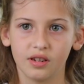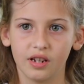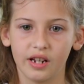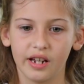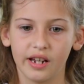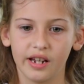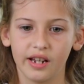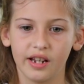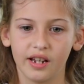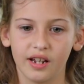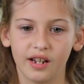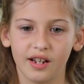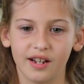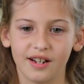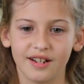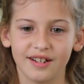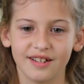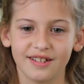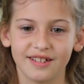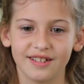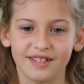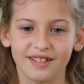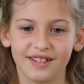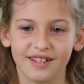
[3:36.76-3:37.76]
Like,
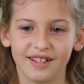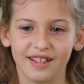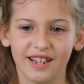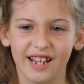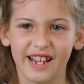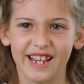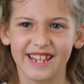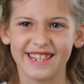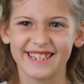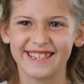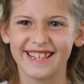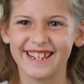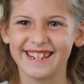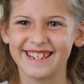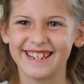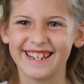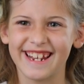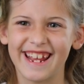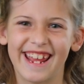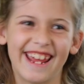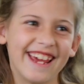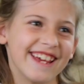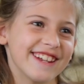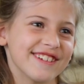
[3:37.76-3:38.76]
like a
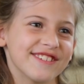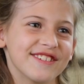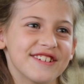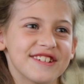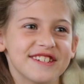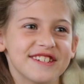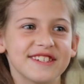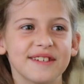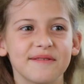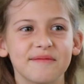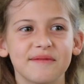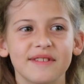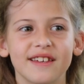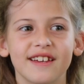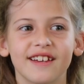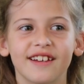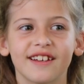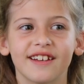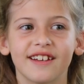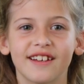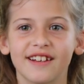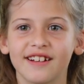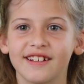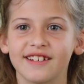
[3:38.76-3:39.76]
scented candle or
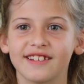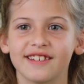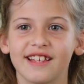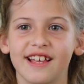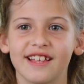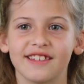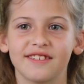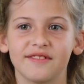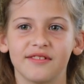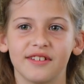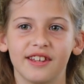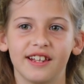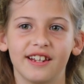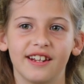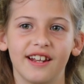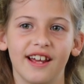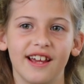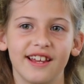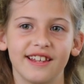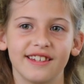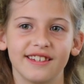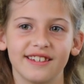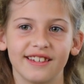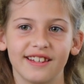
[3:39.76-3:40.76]
something, because that's really
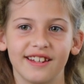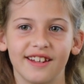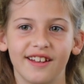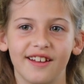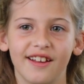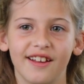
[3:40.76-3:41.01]
nice.